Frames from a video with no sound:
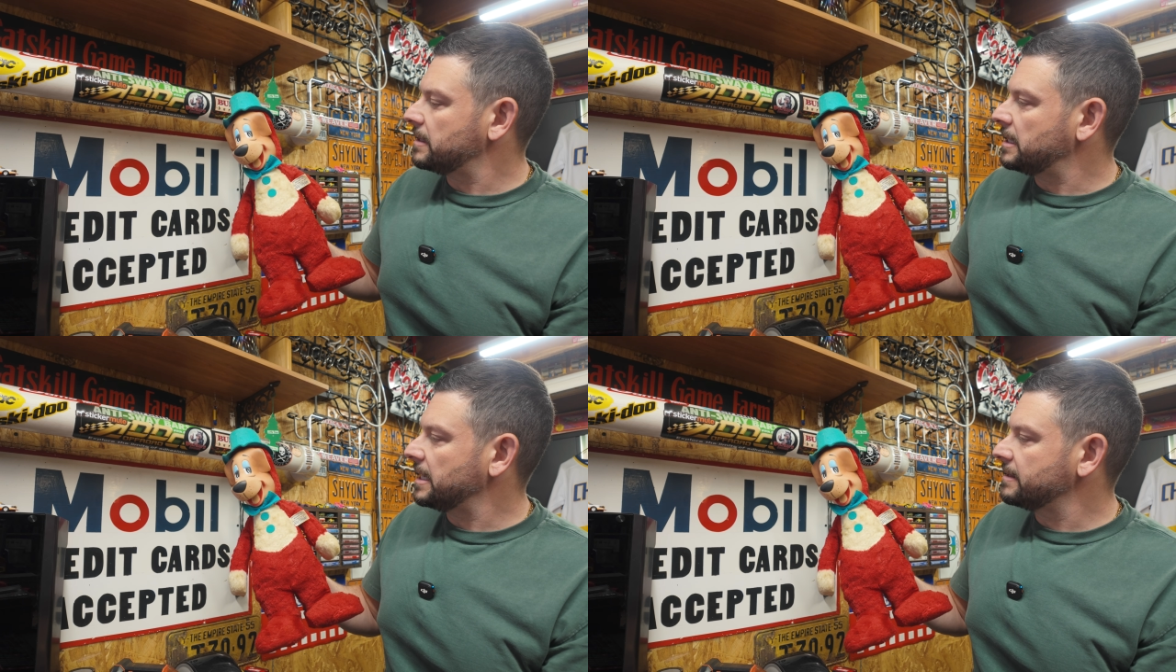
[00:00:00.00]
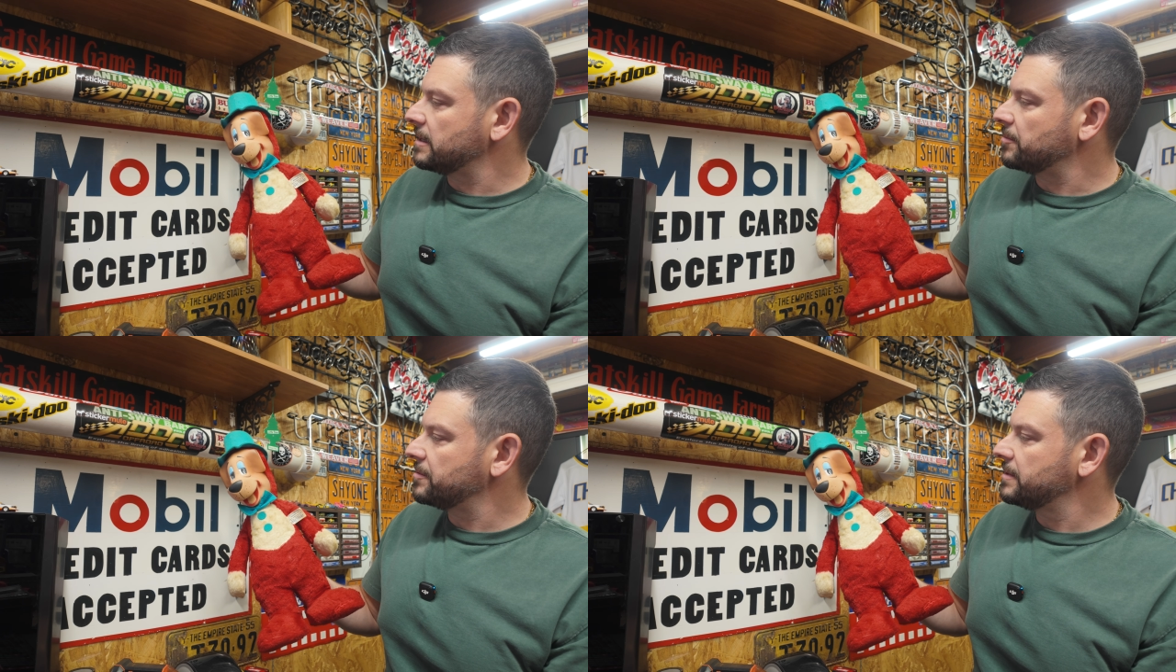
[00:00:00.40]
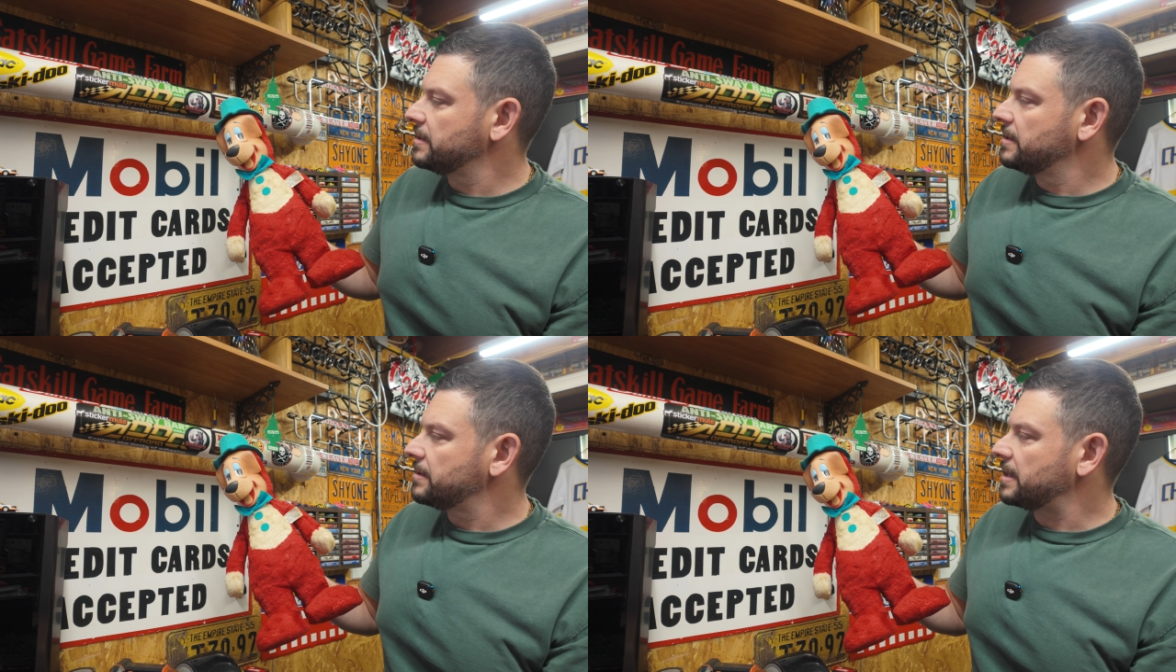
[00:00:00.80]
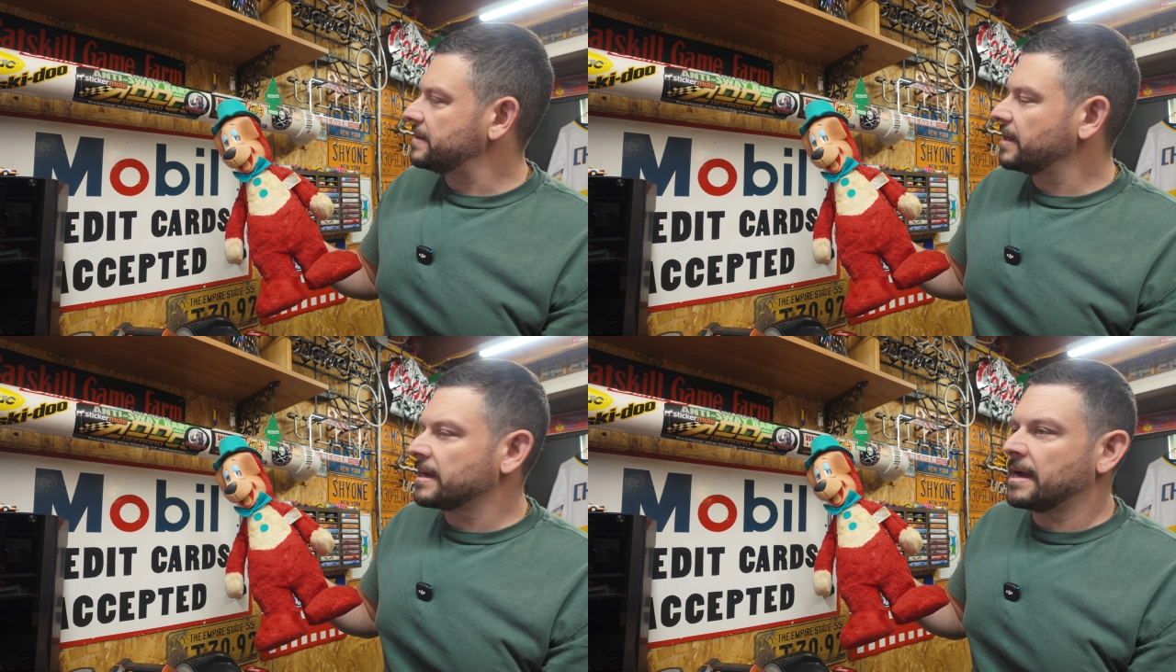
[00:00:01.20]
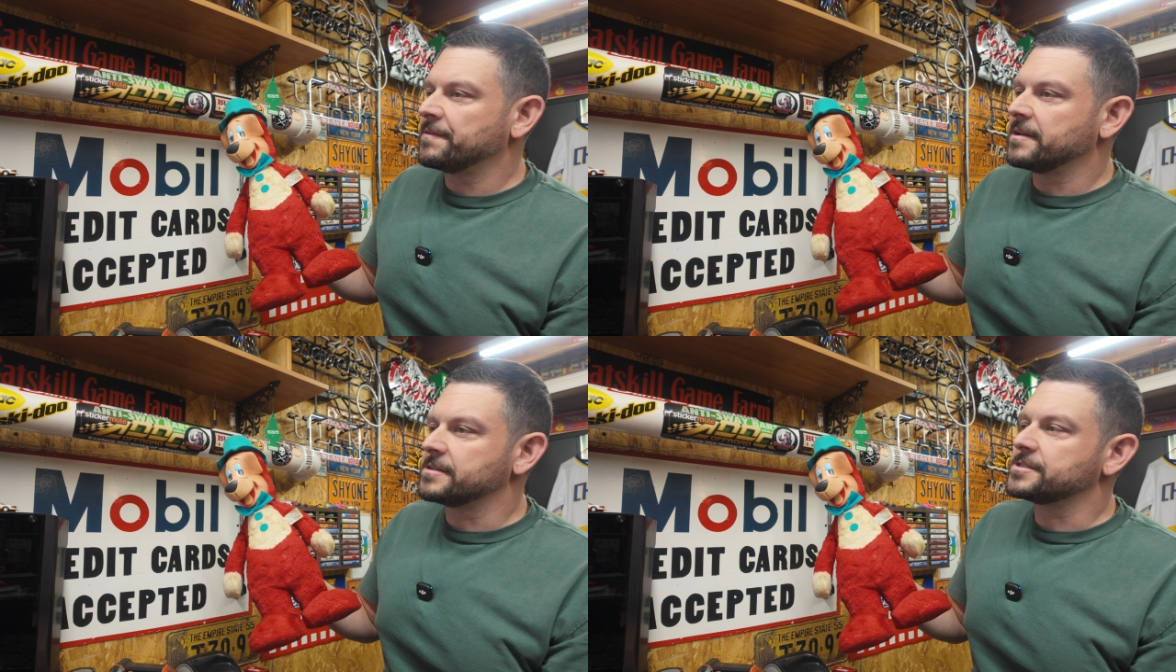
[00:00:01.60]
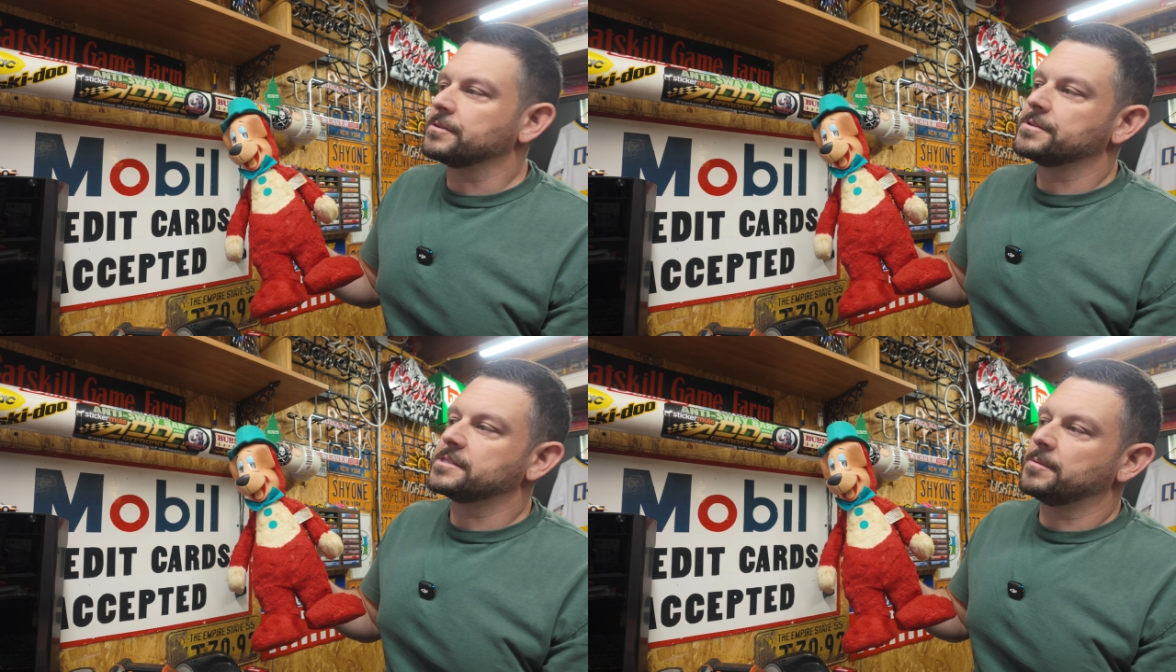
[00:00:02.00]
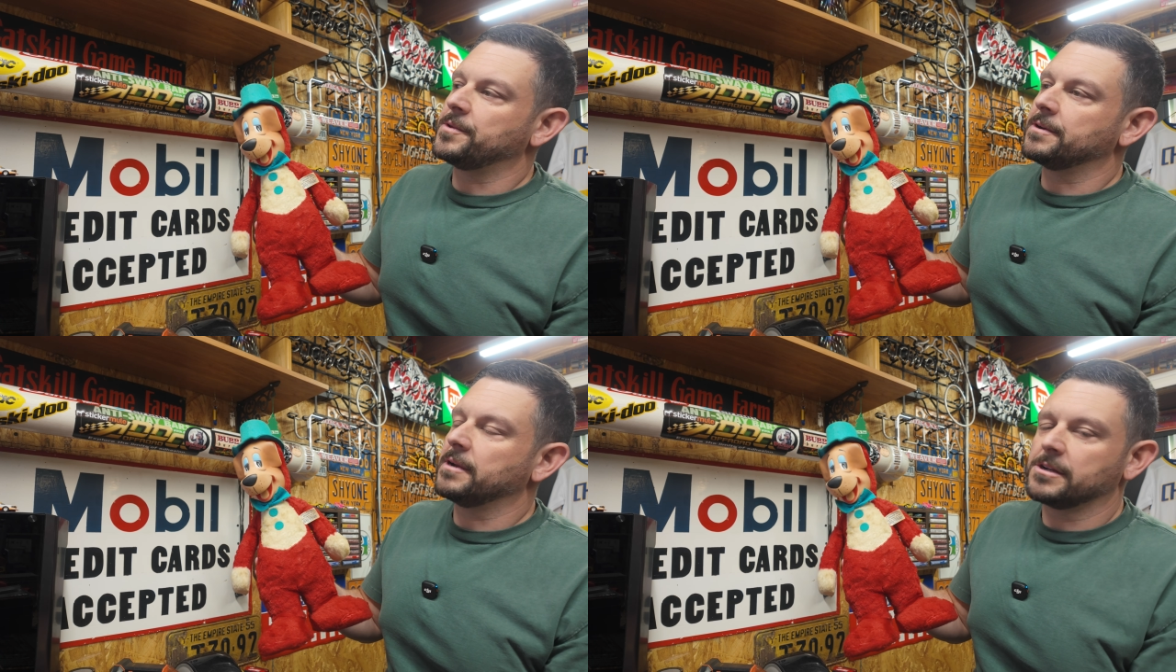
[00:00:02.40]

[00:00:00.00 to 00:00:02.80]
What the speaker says: I think I ended and sold similar,